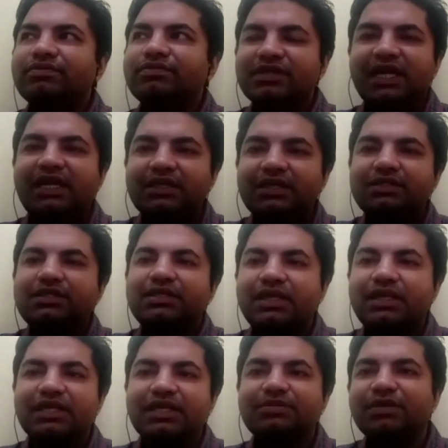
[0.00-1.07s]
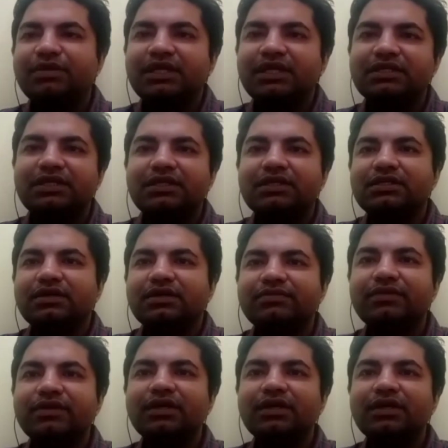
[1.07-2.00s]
scientific expertise and stuff.